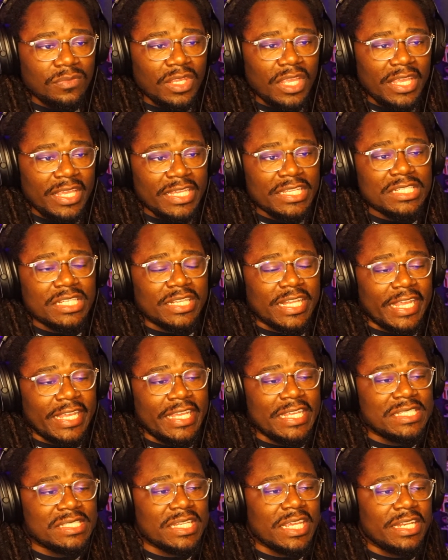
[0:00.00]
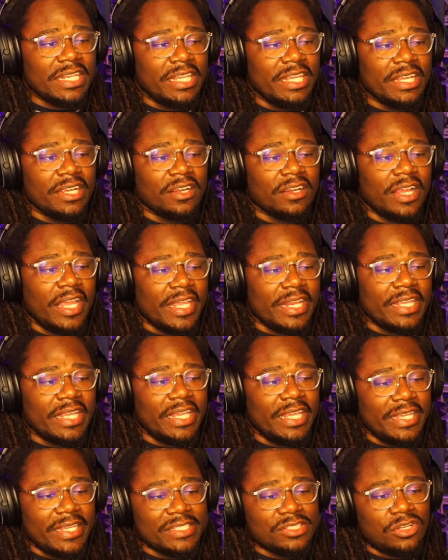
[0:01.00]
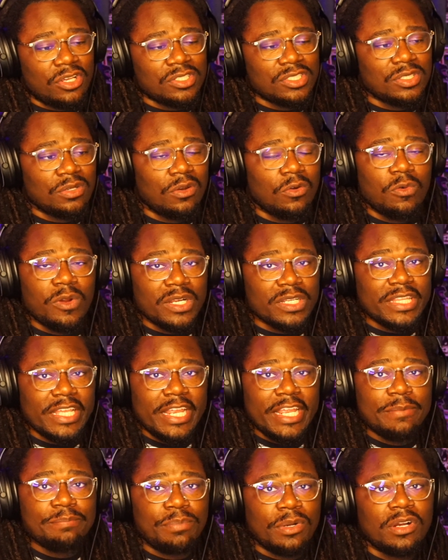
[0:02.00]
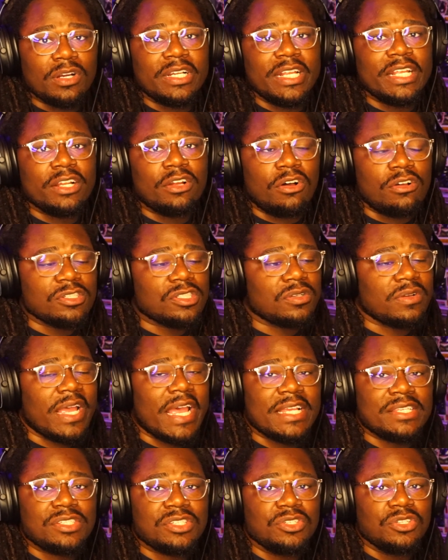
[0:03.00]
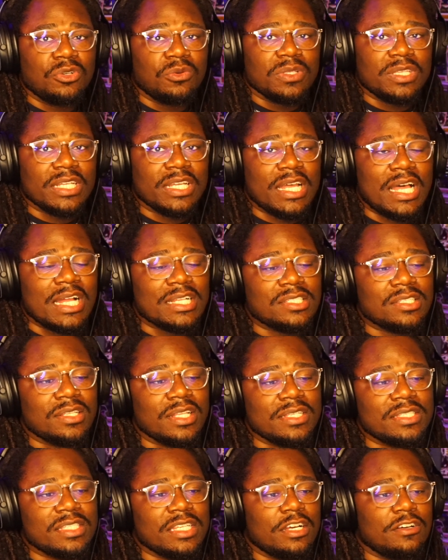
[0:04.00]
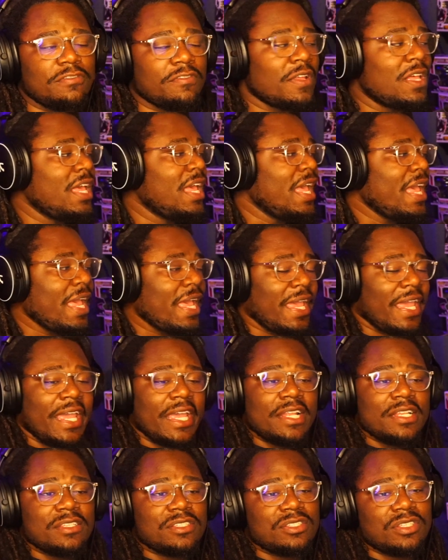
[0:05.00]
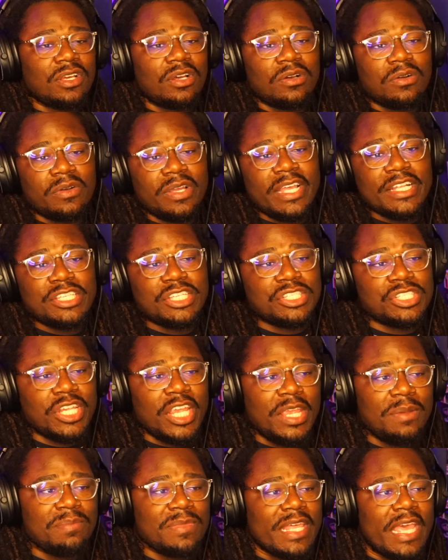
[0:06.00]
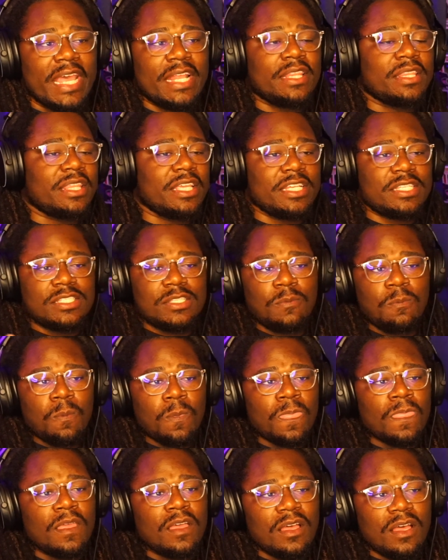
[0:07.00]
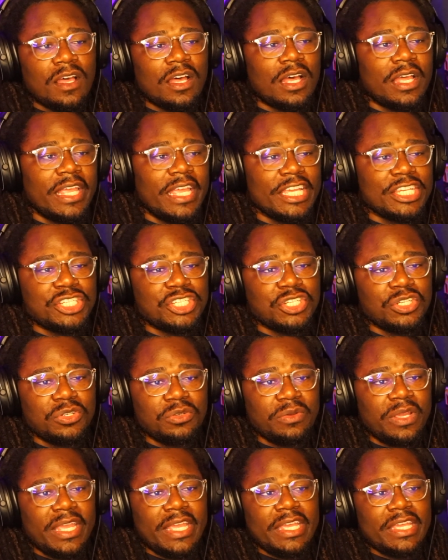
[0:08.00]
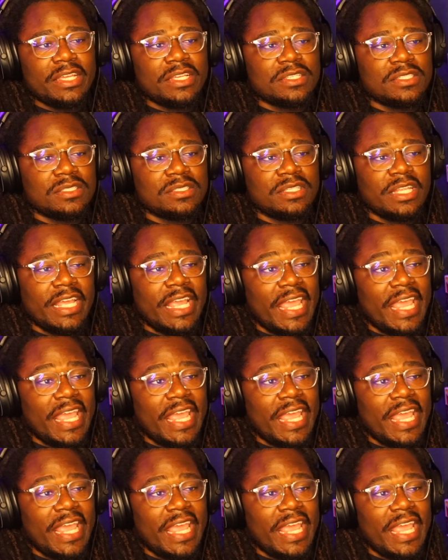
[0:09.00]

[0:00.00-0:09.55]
He, like he said here, he is also aware that in part it also has to do with the console itself, and so it's a shame that this issue is